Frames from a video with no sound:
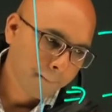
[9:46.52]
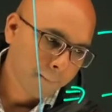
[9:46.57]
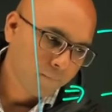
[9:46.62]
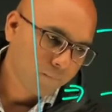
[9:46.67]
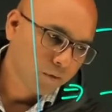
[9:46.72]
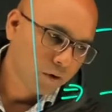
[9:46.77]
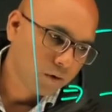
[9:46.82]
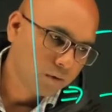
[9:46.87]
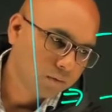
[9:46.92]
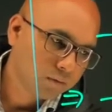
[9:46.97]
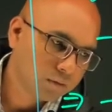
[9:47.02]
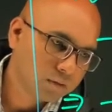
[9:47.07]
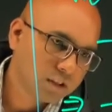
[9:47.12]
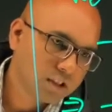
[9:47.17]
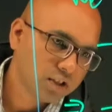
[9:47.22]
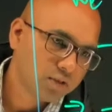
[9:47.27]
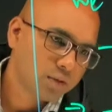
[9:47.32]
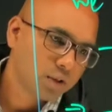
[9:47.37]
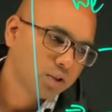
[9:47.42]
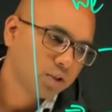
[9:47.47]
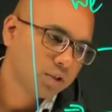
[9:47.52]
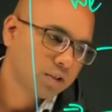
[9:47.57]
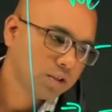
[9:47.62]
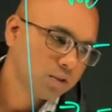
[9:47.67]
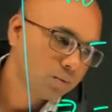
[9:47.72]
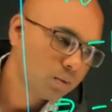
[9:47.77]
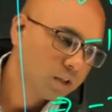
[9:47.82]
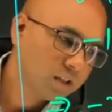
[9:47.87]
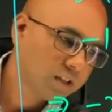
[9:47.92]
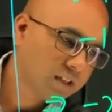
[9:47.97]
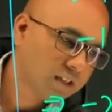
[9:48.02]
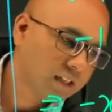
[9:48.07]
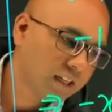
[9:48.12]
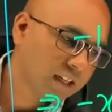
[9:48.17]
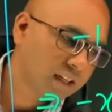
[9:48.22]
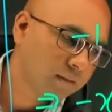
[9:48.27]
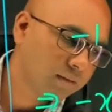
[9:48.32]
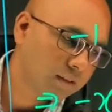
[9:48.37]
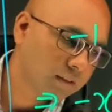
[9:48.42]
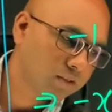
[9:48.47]
of this function is what?
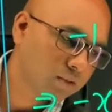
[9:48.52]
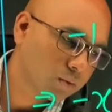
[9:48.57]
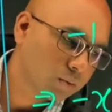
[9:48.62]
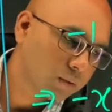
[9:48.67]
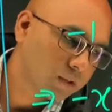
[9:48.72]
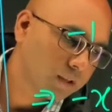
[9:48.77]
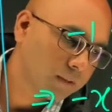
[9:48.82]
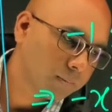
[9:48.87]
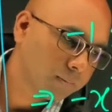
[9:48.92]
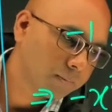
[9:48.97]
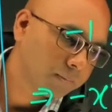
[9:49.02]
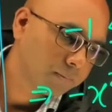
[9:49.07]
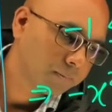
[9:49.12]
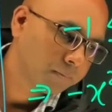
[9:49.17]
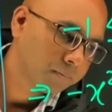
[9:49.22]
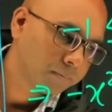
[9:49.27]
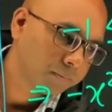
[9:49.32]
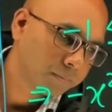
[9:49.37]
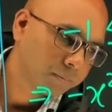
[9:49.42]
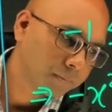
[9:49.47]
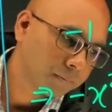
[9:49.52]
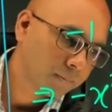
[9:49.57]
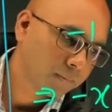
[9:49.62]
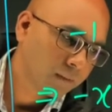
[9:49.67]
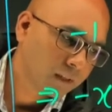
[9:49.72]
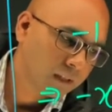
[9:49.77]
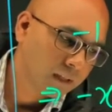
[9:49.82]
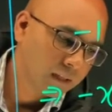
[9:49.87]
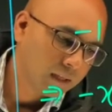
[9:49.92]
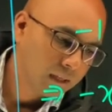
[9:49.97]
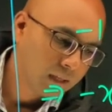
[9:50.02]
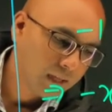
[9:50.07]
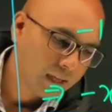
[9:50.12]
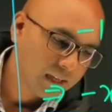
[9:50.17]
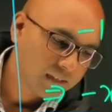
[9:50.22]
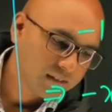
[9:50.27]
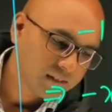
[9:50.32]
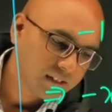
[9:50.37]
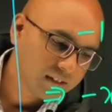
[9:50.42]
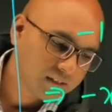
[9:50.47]
Negative x squared
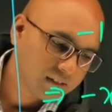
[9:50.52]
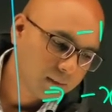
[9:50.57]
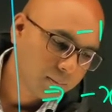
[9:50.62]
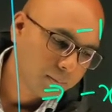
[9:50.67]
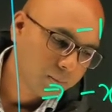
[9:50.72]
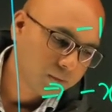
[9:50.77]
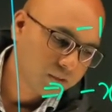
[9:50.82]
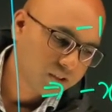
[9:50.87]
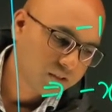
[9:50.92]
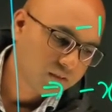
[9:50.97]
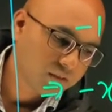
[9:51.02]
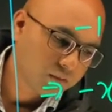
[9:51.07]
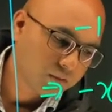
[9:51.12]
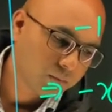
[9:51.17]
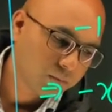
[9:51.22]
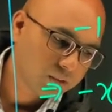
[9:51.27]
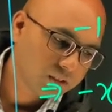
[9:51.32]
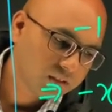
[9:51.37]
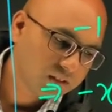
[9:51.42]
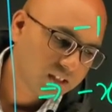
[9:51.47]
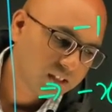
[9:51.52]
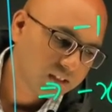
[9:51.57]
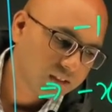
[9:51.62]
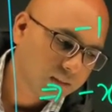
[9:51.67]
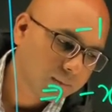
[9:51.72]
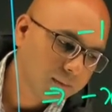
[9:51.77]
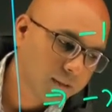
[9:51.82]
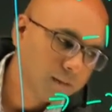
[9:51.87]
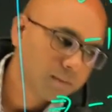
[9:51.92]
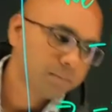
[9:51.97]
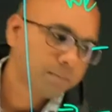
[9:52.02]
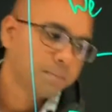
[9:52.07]
as x approaches 0. What is that limit?